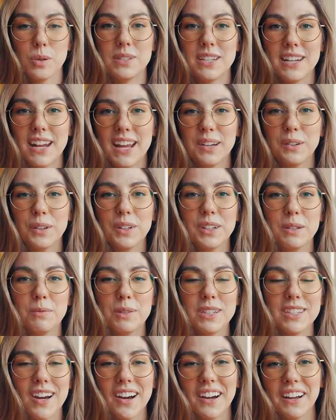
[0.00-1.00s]
today we're going to
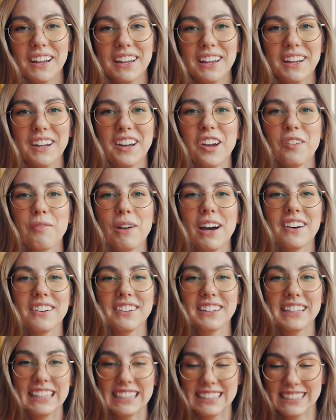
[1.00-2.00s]
be talking
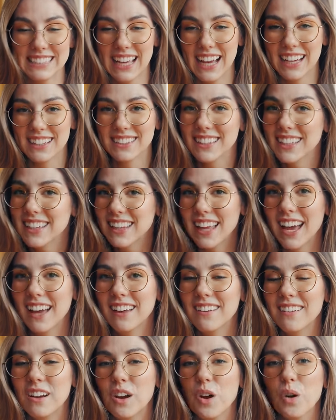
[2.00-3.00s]
about exactly
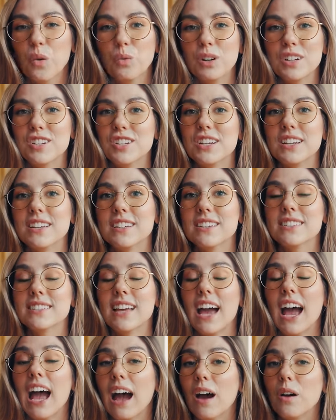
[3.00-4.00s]
that, which is
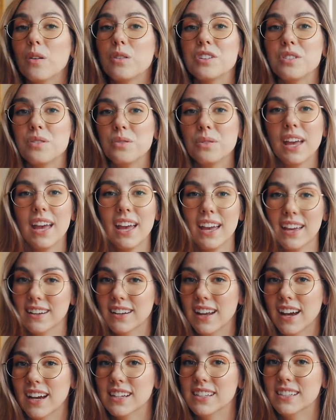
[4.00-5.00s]
how you
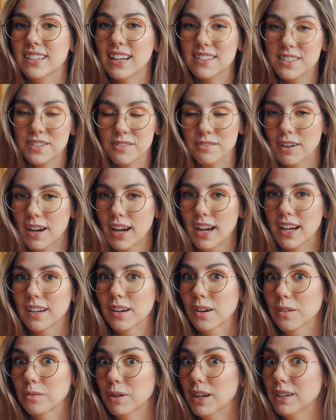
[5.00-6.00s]
can identify
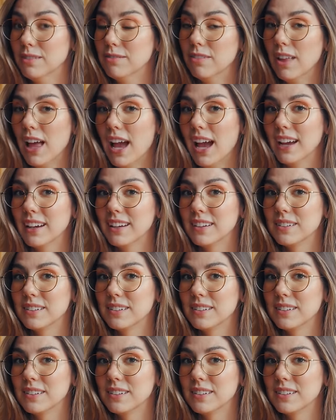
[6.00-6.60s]
a red flag.